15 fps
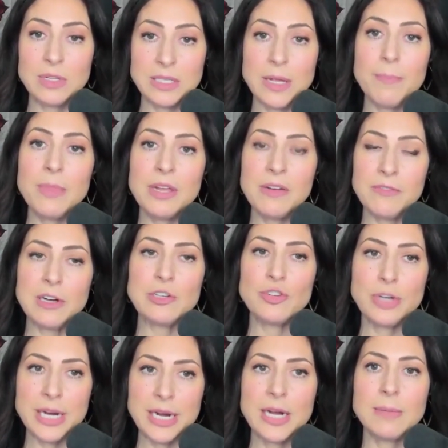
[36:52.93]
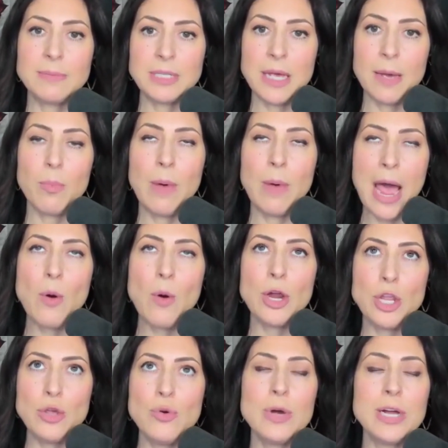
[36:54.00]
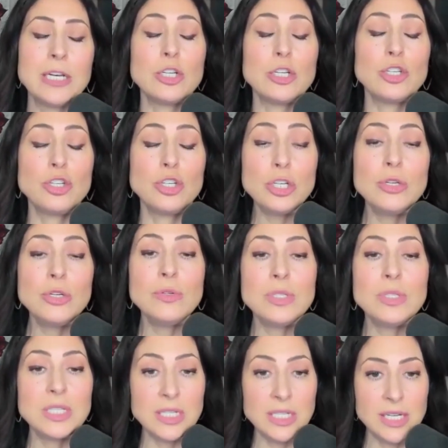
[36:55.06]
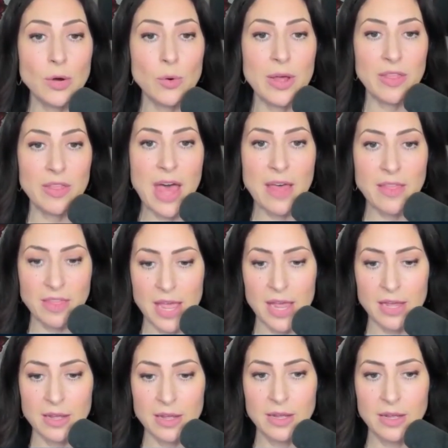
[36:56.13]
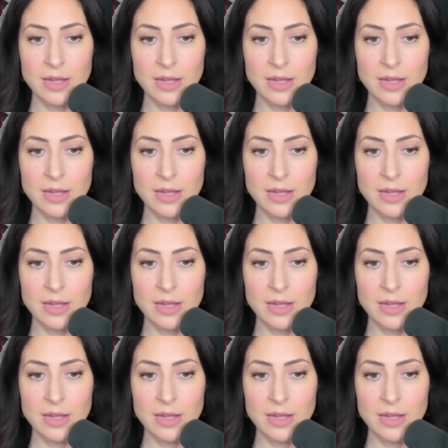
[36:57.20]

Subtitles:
When something frustrating comes up, how are you going to choose to deal with that thing?